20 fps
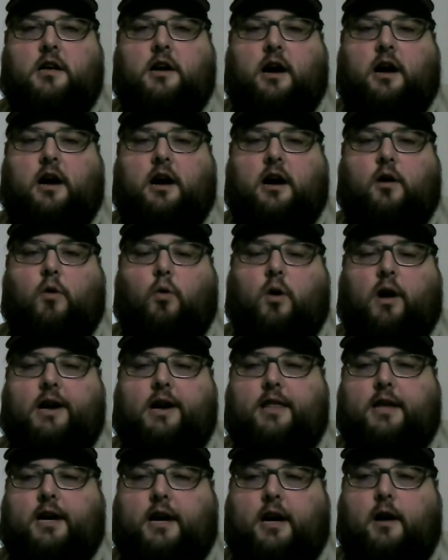or any
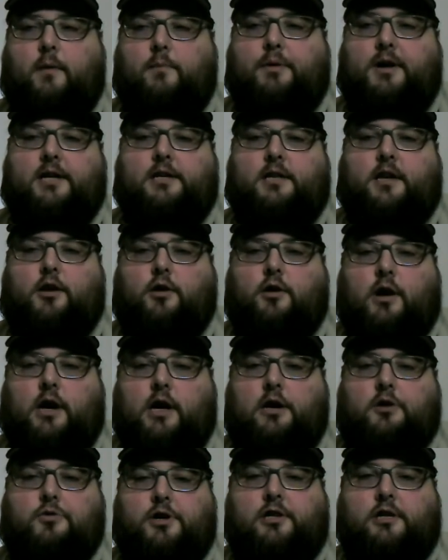of the companies that you're
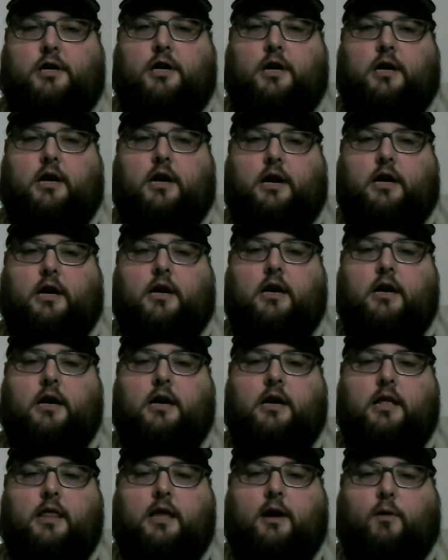interested in
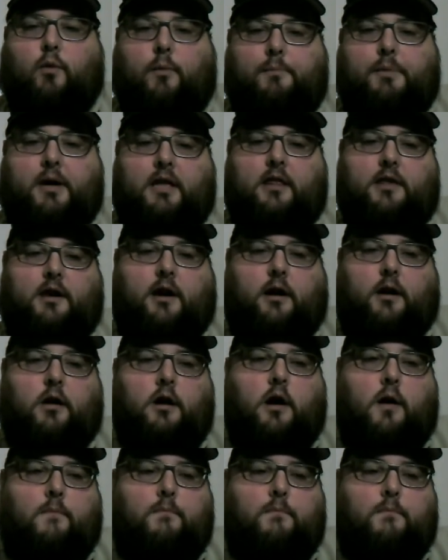that will be there.